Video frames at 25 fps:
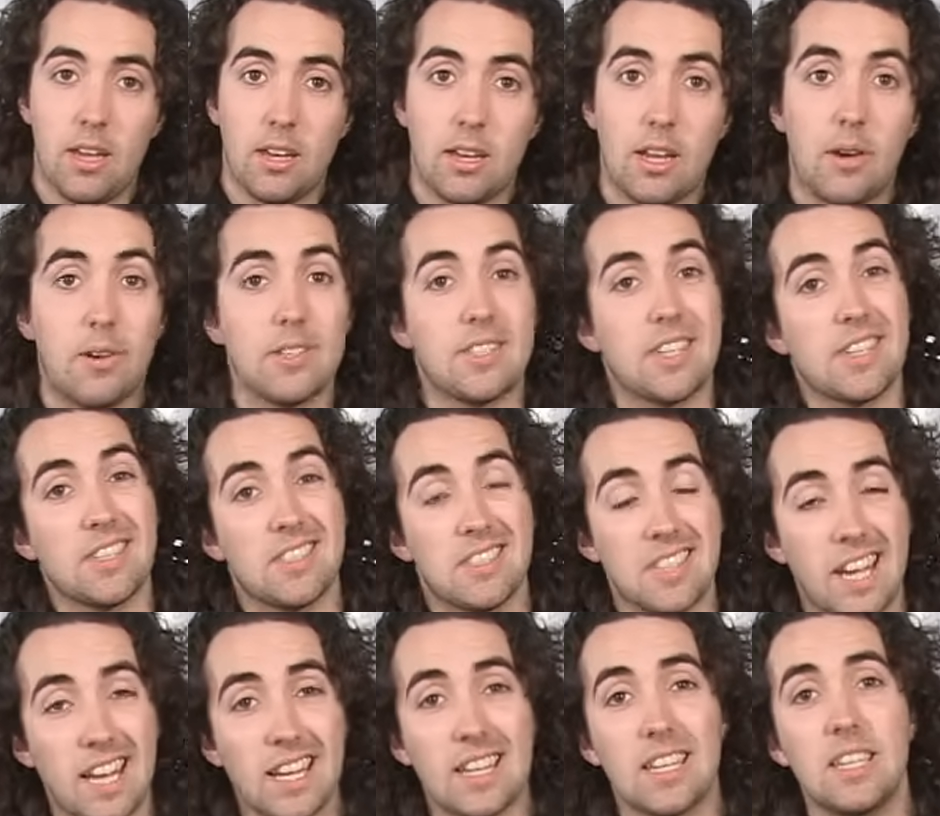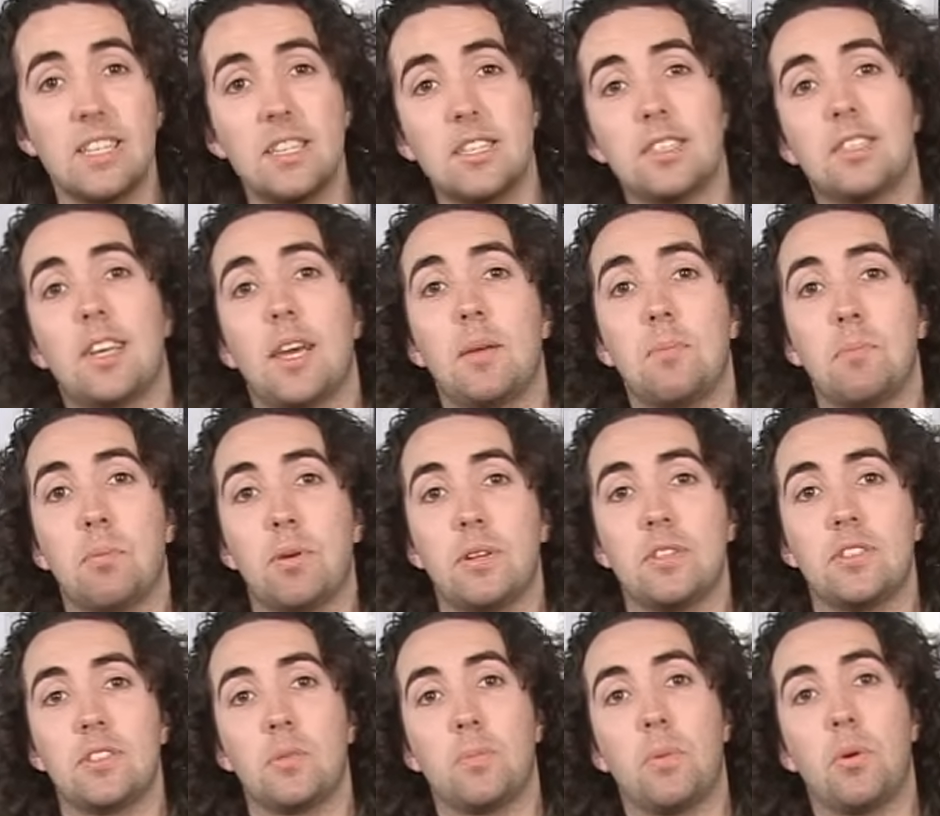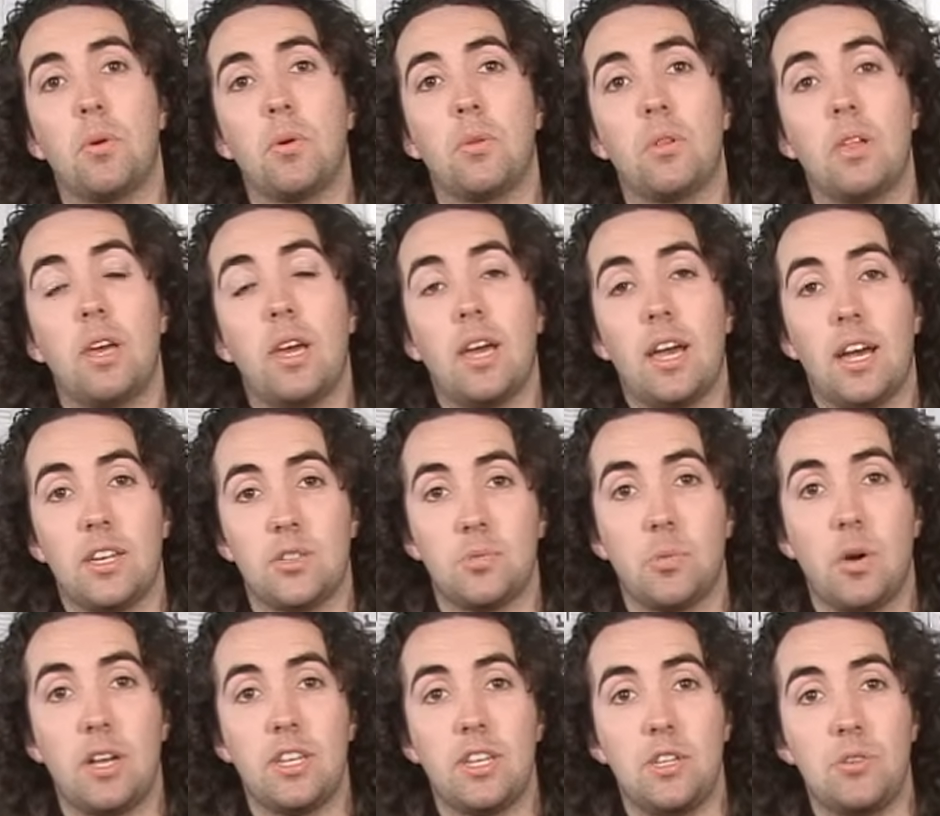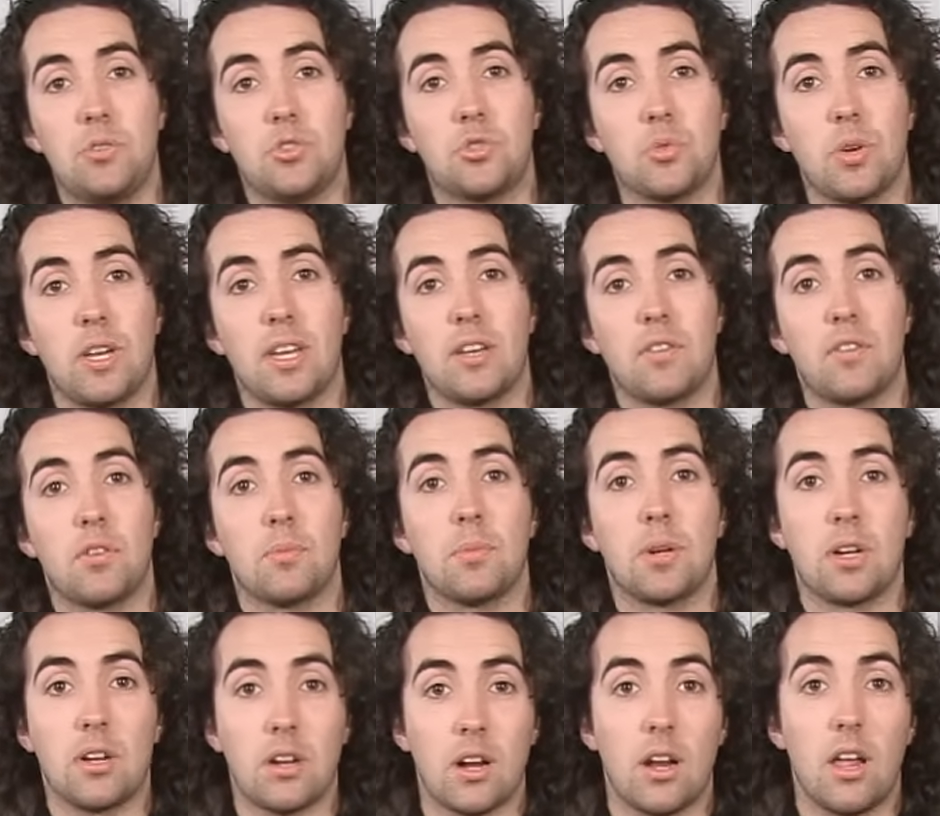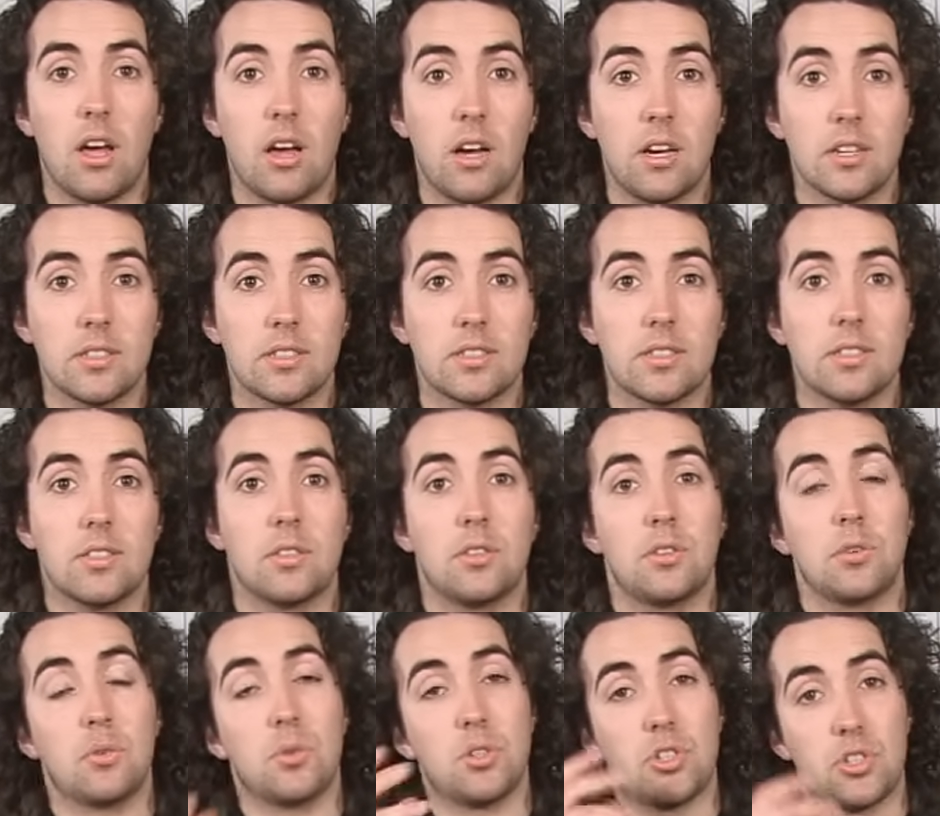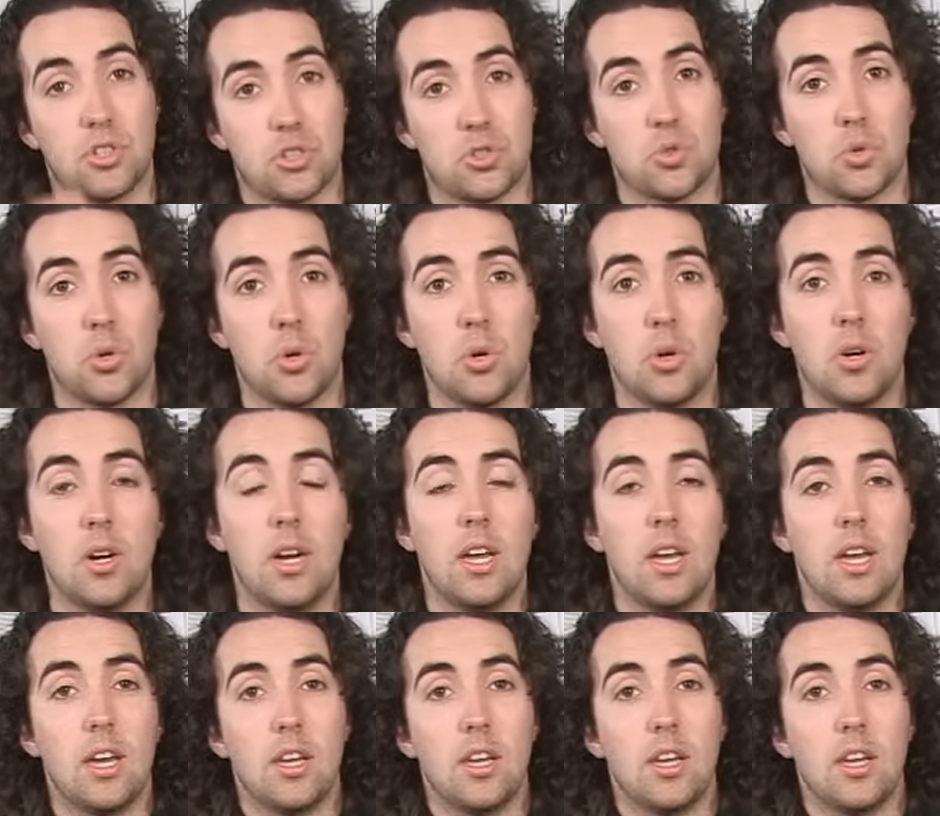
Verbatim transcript: Now it's exactly the same principle as when you drink from a glass through a straw.